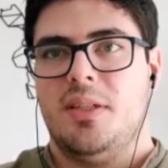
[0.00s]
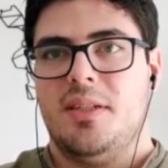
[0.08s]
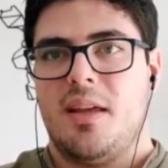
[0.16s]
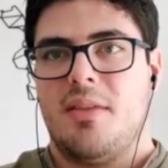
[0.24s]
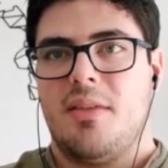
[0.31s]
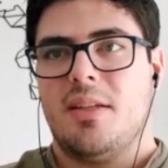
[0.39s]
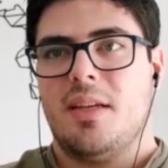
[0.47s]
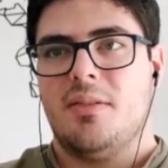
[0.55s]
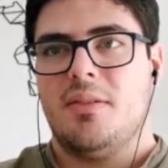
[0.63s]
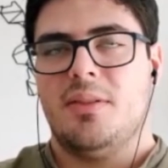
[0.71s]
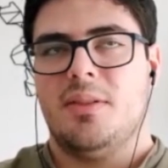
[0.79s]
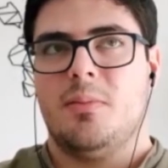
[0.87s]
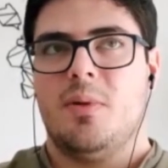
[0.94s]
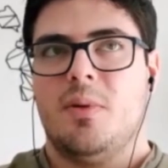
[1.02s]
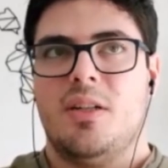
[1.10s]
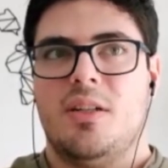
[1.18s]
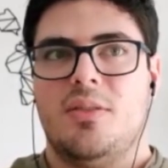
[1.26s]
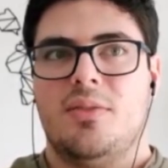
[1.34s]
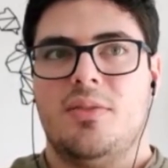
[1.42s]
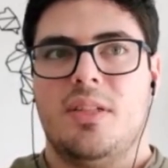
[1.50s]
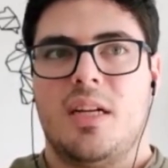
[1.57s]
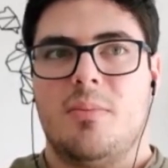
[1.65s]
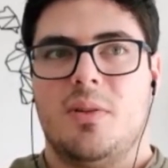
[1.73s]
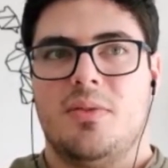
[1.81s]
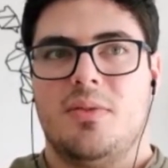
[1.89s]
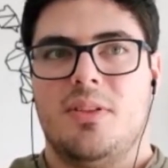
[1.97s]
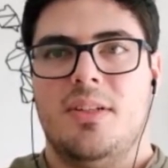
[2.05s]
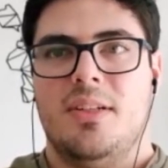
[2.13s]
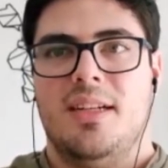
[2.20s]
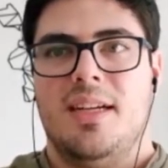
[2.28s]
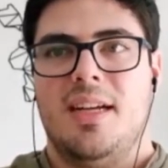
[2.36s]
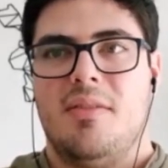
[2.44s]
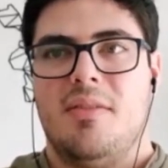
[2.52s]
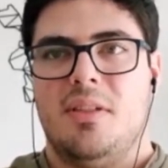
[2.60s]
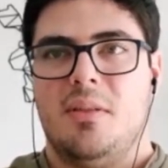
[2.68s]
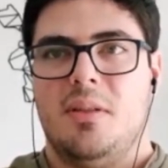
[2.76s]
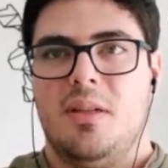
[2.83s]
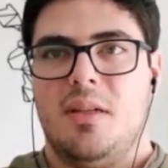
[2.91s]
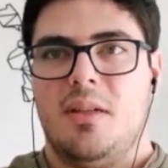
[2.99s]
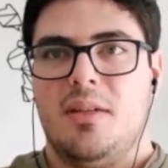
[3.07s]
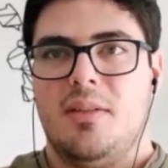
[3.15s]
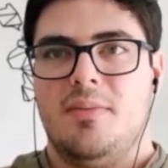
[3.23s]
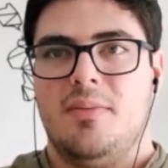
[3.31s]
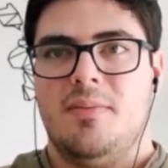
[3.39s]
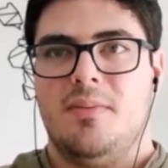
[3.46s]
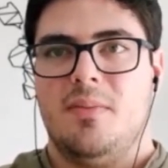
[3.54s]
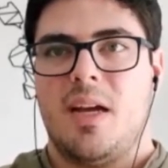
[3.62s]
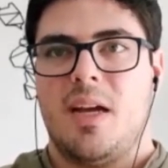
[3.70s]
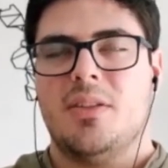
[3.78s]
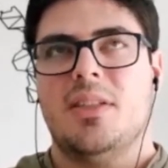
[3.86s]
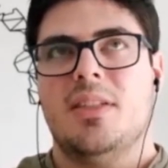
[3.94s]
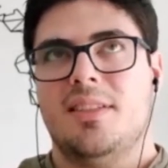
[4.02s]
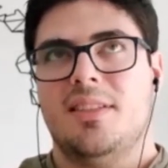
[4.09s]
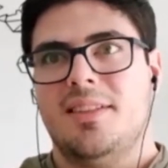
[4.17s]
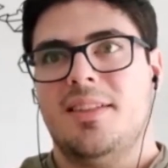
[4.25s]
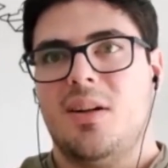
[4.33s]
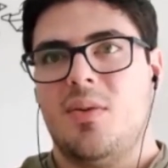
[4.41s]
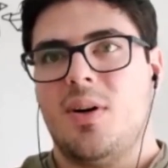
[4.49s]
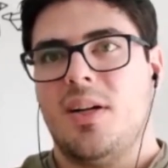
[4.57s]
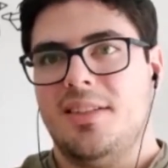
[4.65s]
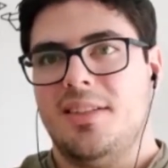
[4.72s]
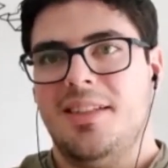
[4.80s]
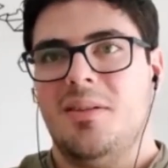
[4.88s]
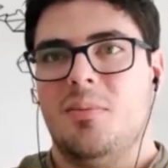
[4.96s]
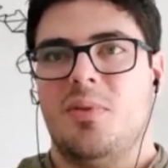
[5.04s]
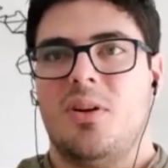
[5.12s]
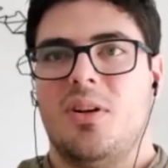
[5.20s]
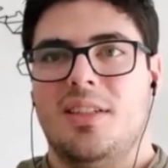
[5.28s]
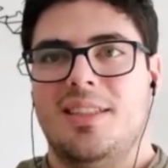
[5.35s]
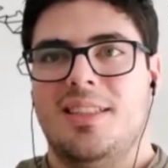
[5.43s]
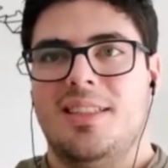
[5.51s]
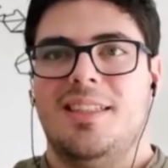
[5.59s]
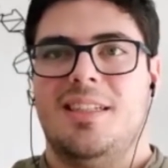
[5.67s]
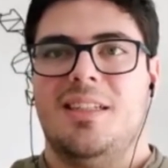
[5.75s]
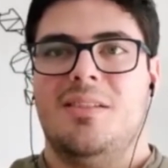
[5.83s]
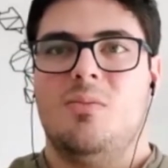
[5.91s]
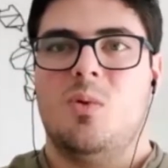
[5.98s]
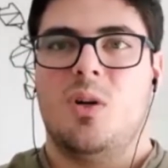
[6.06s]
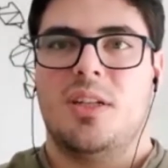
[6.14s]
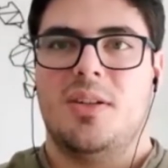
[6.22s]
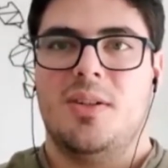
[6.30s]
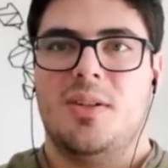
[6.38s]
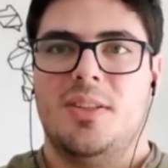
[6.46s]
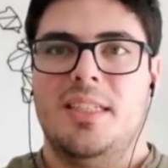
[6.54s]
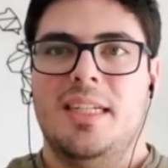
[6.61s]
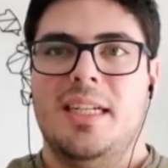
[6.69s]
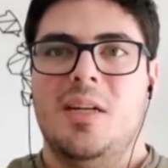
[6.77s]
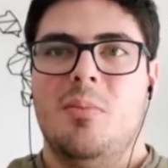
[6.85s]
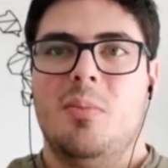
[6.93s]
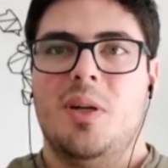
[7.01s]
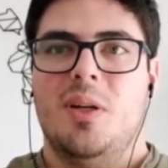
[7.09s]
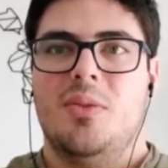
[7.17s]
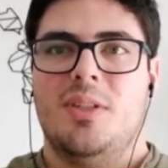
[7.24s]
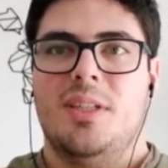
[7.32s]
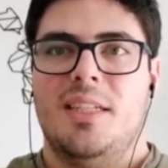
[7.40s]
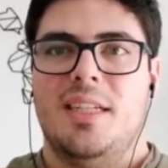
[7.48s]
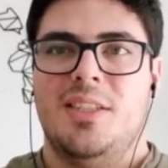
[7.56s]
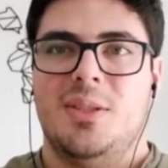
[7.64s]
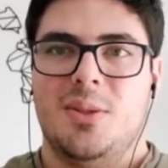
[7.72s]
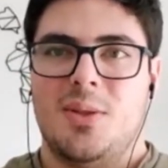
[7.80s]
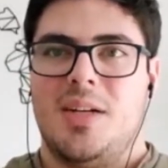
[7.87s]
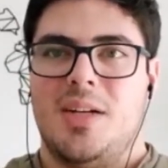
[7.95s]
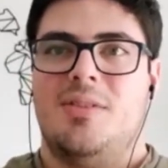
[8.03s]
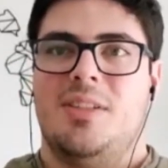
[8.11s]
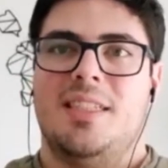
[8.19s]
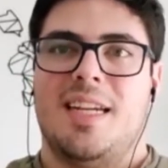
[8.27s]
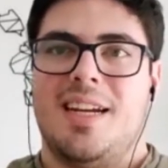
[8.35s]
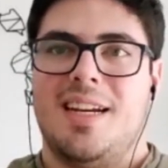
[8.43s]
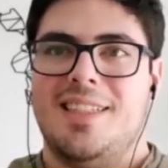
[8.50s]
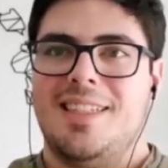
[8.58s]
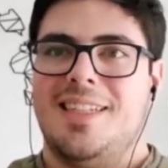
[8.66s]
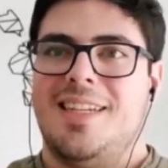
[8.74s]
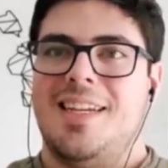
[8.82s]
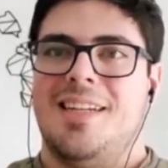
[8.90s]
I think that it's a matter of time of having actually it's already deployed and working on, but we need to advertise and